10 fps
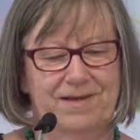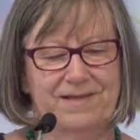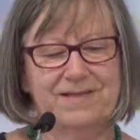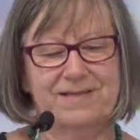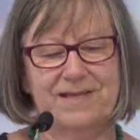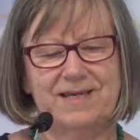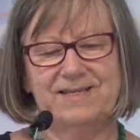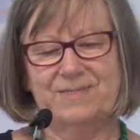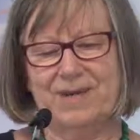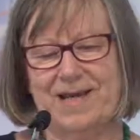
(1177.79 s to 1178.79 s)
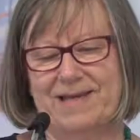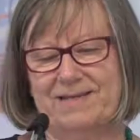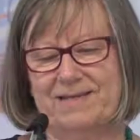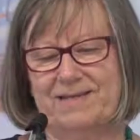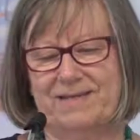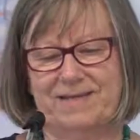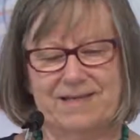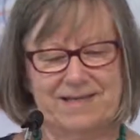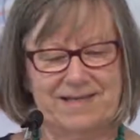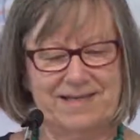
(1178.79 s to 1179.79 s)
The seed is planted, and
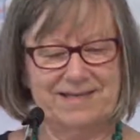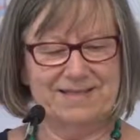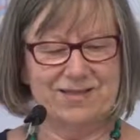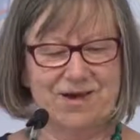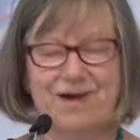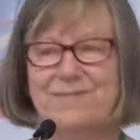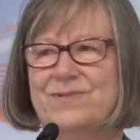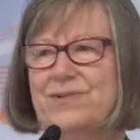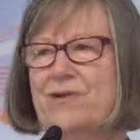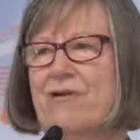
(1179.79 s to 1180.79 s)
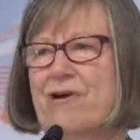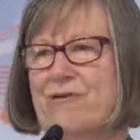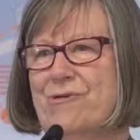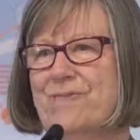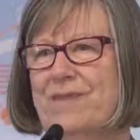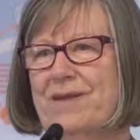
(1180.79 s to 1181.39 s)
then it needs time to grow.